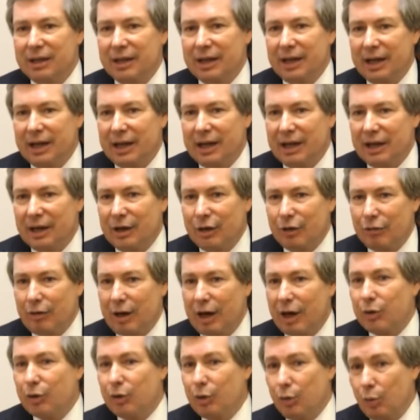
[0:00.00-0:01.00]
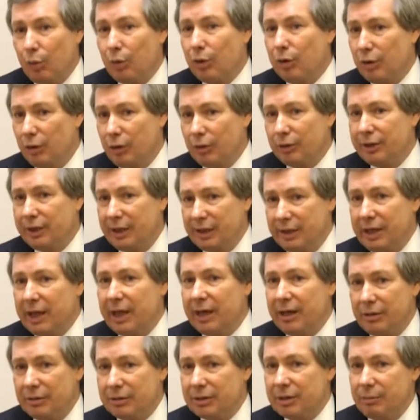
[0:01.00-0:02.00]
around the world and
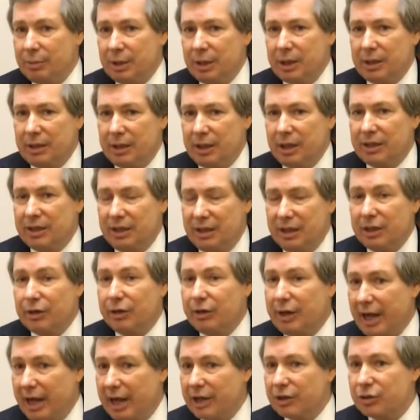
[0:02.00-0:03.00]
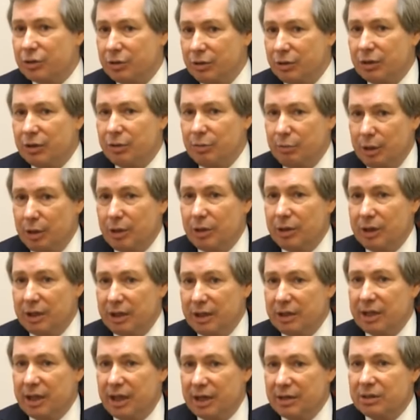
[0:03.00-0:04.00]
are something that the international
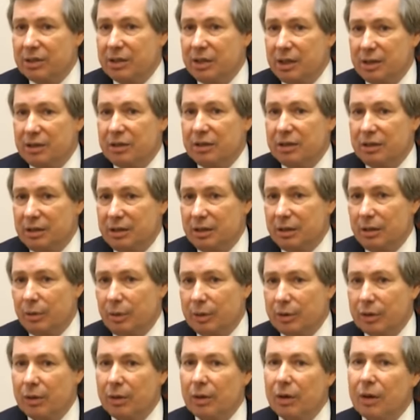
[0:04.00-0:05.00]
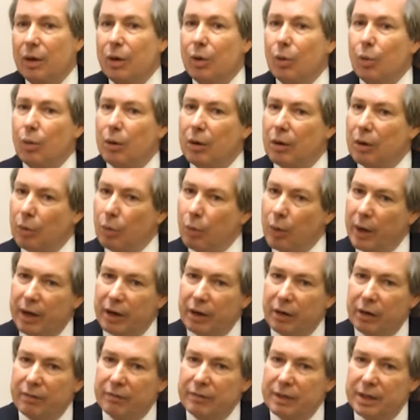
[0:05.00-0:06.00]
community does need to deal with. We're
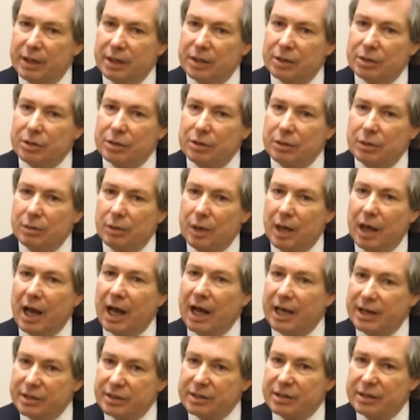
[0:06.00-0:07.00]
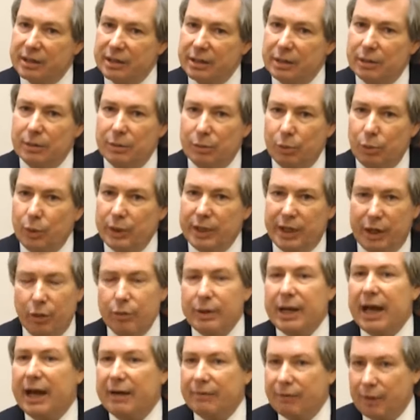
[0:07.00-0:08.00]
aware of the issue. Honestly, we
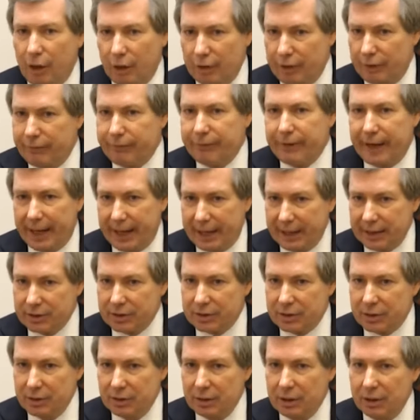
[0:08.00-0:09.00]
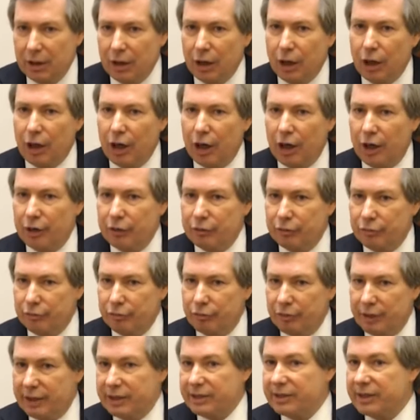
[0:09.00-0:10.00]
don't have all the facts
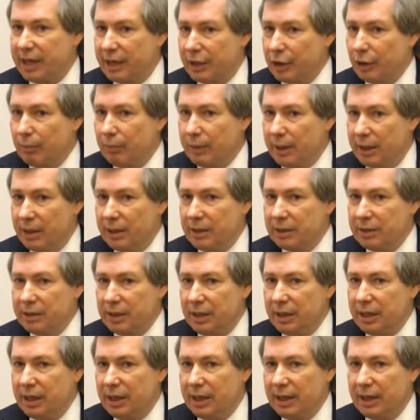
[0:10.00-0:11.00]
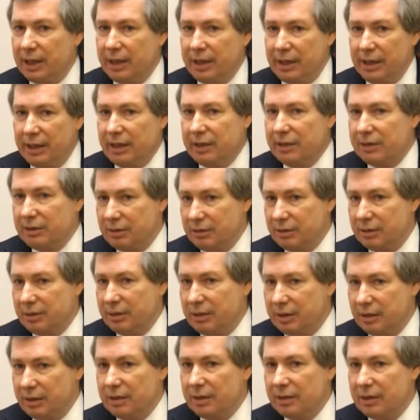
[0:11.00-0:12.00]
on resettlement into
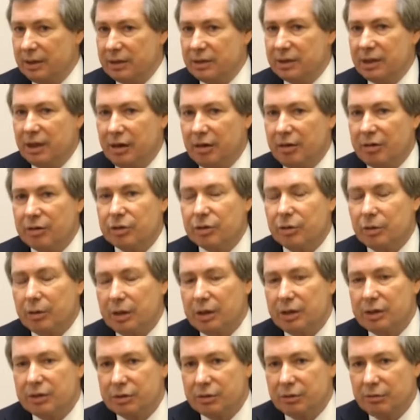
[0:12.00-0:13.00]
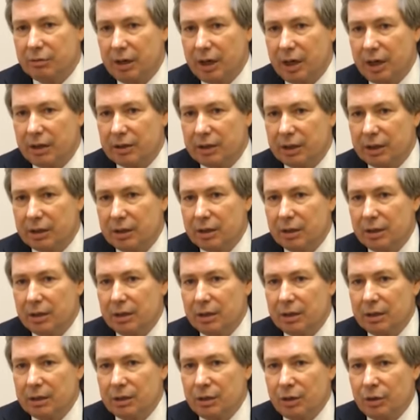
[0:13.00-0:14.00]
the territories surrounding
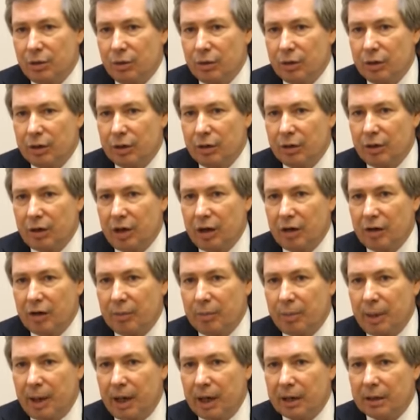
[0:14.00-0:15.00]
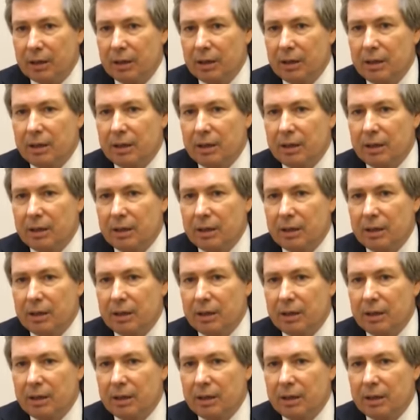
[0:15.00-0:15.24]
Nagorno-Karabakh.